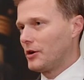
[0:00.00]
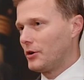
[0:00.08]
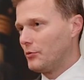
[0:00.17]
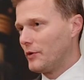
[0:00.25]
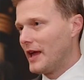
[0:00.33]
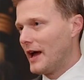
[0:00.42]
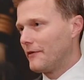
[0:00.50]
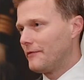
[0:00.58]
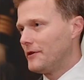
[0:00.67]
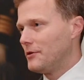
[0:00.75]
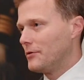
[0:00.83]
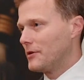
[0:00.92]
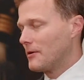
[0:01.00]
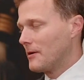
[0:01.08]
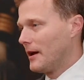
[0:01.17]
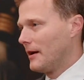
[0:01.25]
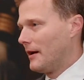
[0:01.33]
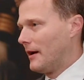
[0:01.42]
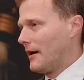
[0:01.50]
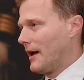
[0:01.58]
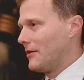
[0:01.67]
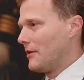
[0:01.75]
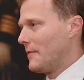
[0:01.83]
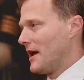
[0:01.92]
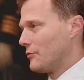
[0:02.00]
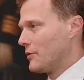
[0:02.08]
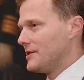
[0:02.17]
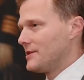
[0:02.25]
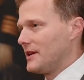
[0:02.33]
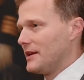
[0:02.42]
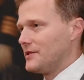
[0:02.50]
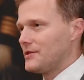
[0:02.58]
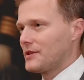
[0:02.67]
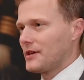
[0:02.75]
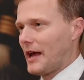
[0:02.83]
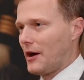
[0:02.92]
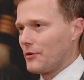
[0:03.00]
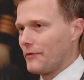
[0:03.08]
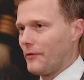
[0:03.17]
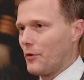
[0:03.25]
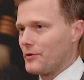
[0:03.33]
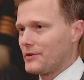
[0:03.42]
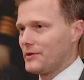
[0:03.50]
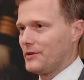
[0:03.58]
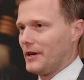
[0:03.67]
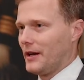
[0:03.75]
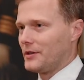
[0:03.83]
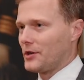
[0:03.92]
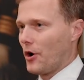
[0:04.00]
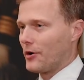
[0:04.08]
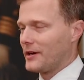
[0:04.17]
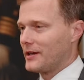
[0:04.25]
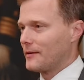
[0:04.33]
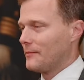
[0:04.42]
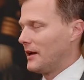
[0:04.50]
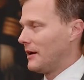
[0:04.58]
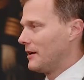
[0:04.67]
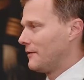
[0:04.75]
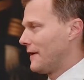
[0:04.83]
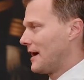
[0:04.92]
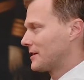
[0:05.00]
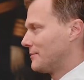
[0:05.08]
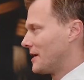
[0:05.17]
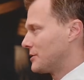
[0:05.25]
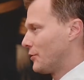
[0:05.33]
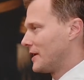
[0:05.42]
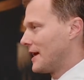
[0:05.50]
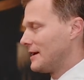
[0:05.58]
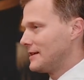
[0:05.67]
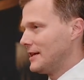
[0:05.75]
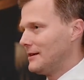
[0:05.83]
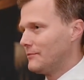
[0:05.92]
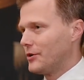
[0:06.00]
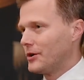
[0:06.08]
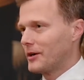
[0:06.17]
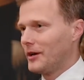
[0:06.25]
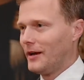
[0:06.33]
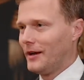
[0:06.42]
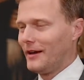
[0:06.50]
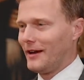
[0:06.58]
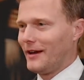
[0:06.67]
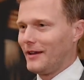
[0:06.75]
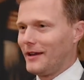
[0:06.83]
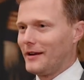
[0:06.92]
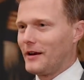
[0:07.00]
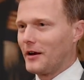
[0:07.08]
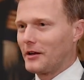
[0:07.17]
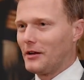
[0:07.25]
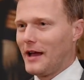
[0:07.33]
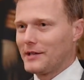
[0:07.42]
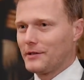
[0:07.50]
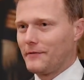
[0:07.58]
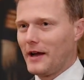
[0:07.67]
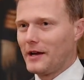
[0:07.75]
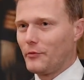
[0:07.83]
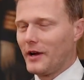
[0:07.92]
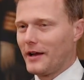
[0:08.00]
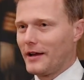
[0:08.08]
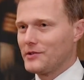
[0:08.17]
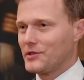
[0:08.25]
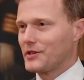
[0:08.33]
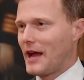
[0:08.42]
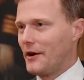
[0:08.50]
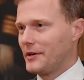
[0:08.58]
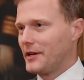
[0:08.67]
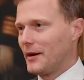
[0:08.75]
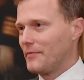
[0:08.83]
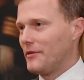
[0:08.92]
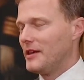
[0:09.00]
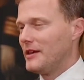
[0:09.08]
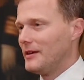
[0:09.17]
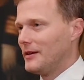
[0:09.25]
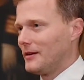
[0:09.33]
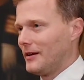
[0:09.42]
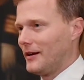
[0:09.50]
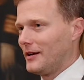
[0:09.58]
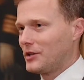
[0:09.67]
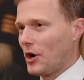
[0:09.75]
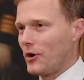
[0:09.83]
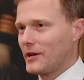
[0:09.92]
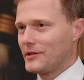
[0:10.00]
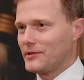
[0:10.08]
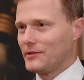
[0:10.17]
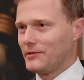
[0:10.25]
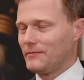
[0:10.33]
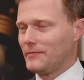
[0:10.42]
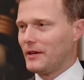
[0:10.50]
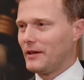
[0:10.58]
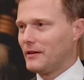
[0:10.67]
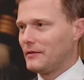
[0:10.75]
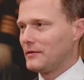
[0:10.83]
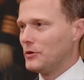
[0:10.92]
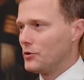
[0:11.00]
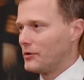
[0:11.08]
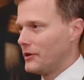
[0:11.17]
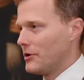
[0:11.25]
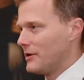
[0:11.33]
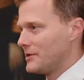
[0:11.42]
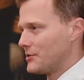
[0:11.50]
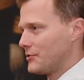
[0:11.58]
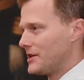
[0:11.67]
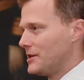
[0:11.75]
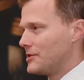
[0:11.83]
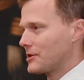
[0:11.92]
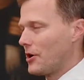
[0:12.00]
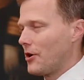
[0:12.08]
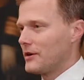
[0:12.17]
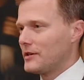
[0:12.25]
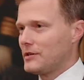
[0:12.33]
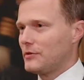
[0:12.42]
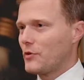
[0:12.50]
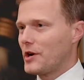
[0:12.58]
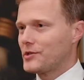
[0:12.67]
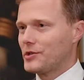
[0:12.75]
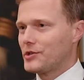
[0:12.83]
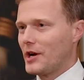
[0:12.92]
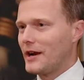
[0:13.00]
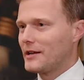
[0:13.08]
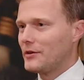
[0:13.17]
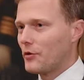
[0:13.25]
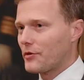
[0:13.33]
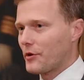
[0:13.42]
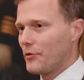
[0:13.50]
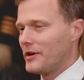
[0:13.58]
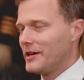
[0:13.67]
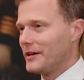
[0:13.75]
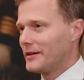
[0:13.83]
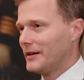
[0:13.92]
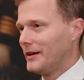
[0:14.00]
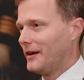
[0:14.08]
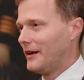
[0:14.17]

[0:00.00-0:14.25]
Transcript: Couldn't we have fewer? And the main reason is counterforce targeting. In fact, in my 2018 book, in an unclassified way, I just counted up the targets, nuclear and strategic targets in Russia, China, and North Korea,